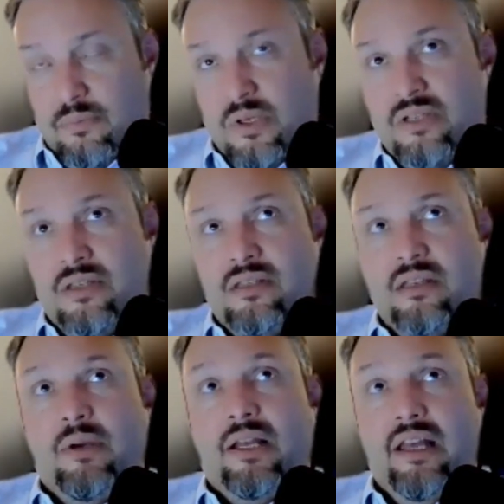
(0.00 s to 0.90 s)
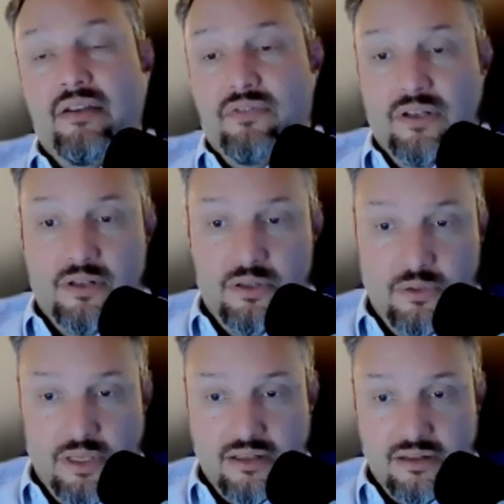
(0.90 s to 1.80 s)
pieces in my life,
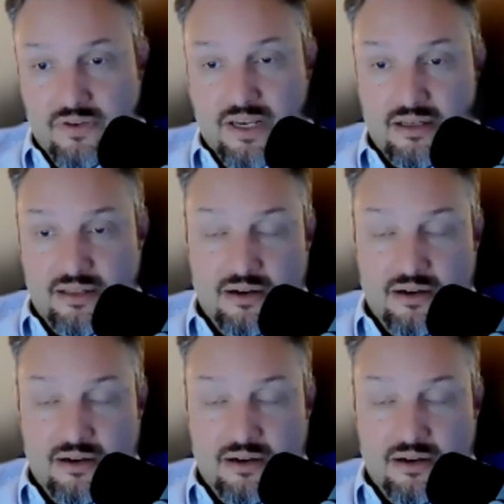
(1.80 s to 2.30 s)
including the fact